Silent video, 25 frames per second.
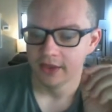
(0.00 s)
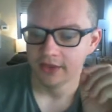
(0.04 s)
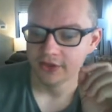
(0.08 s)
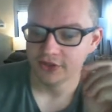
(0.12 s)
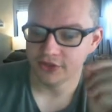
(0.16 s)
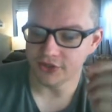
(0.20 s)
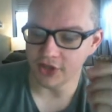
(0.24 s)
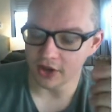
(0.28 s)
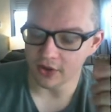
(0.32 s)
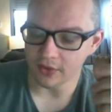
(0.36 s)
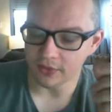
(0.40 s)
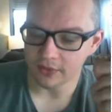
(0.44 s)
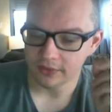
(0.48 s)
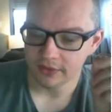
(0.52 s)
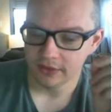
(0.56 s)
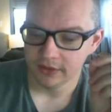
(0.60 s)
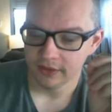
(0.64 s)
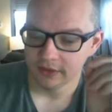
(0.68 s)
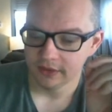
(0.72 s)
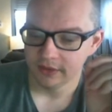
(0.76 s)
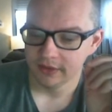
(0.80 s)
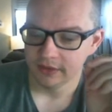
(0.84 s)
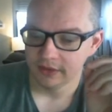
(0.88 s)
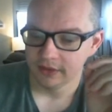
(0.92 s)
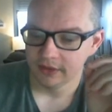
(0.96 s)
So,
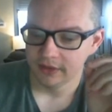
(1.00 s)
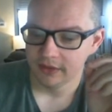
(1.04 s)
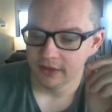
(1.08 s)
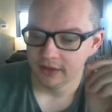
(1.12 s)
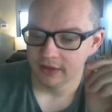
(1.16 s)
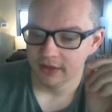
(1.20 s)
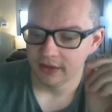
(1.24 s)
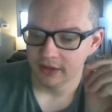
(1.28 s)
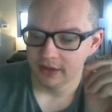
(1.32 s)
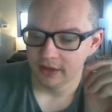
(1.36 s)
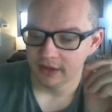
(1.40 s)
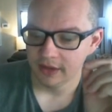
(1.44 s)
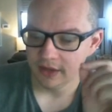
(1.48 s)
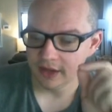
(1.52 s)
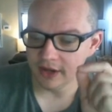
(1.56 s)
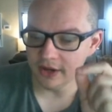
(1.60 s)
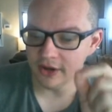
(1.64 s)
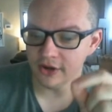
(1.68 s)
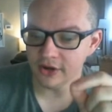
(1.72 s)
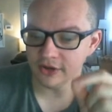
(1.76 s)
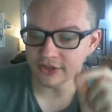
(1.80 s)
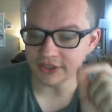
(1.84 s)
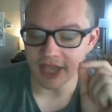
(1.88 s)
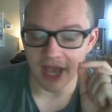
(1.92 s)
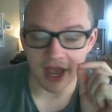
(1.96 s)

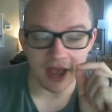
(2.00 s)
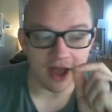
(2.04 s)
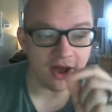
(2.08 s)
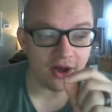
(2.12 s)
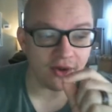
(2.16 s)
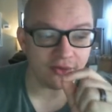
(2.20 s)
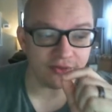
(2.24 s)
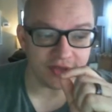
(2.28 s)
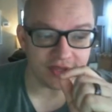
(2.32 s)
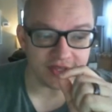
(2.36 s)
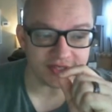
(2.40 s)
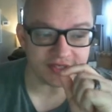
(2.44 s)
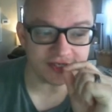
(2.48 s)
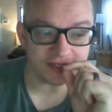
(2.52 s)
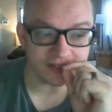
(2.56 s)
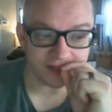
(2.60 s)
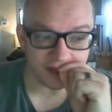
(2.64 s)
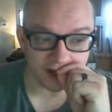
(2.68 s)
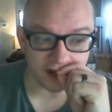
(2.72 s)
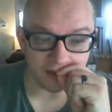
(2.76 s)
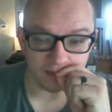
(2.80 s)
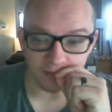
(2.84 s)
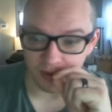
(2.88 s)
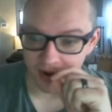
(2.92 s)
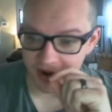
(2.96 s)
here's how this is
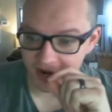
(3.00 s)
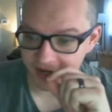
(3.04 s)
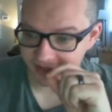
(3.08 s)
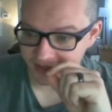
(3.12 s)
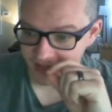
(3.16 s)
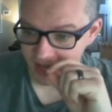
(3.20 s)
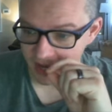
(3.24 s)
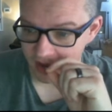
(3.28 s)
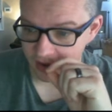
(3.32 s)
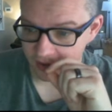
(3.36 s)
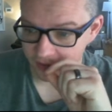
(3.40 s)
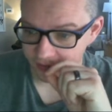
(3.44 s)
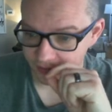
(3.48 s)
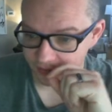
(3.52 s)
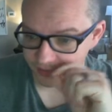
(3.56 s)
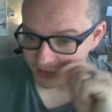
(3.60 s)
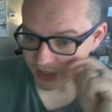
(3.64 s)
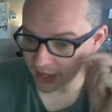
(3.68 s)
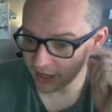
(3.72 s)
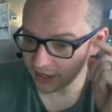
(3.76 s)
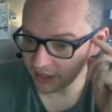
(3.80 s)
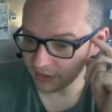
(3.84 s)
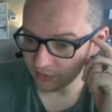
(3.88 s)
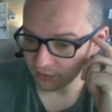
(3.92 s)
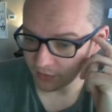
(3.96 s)
going to break down, okay?